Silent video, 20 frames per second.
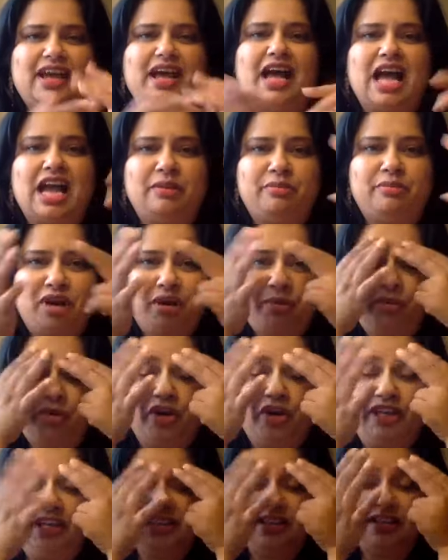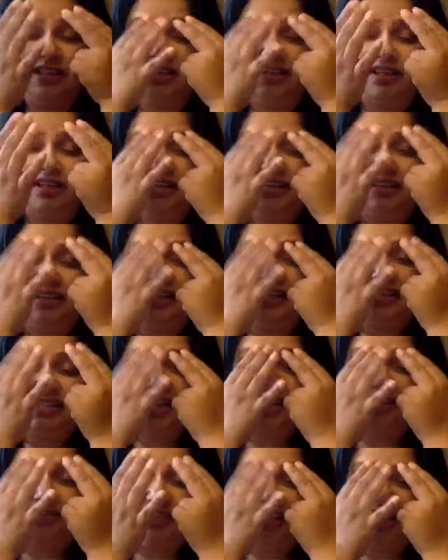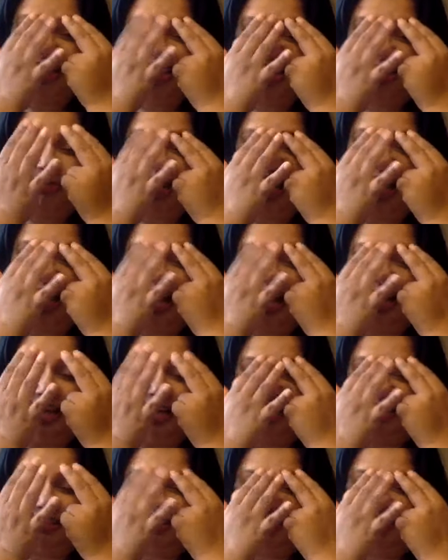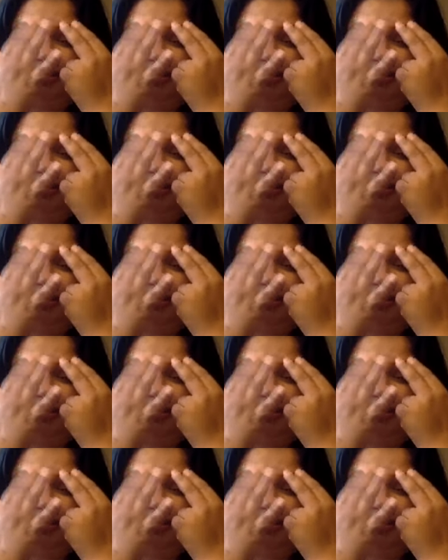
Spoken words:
Eyebrow point. This heaviness in my heart.